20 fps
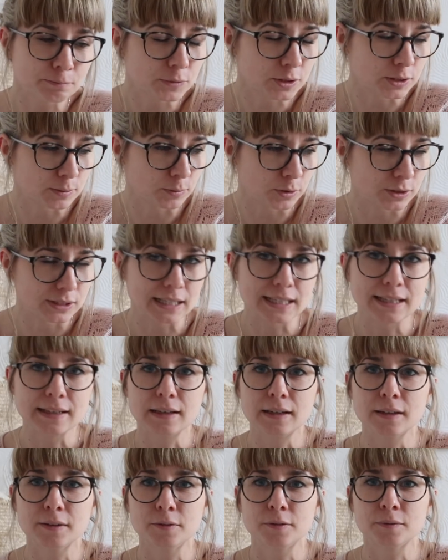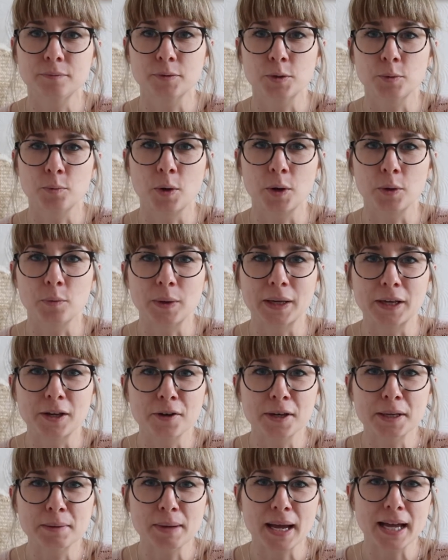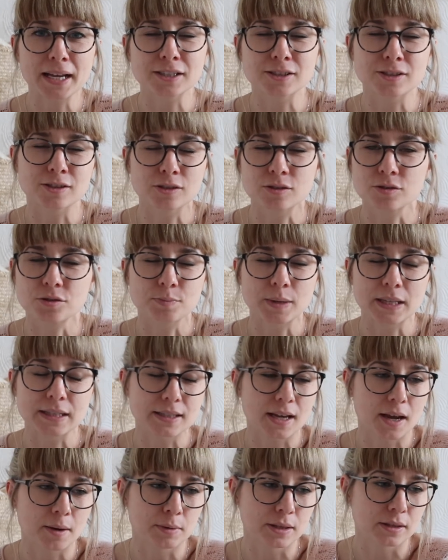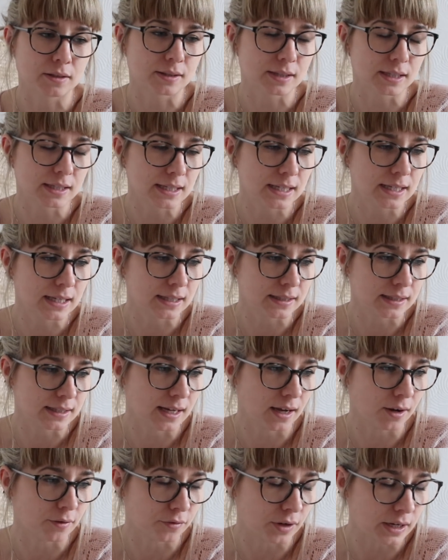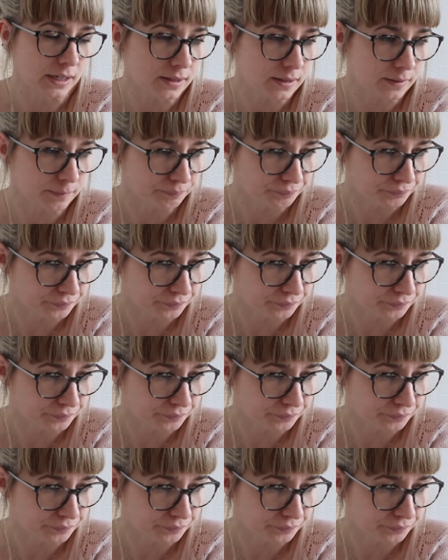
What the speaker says: It's mostly why we're going back, just to spend time in the city and see our friends.